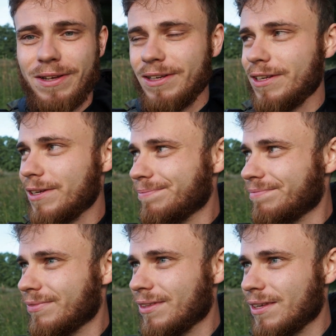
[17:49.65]
and um,
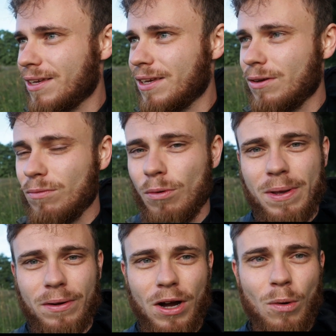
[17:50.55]
we'll
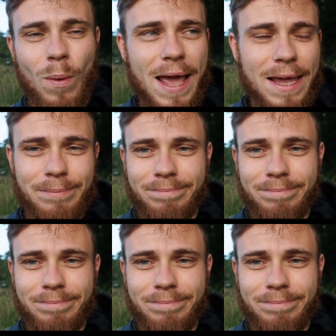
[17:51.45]
be on our way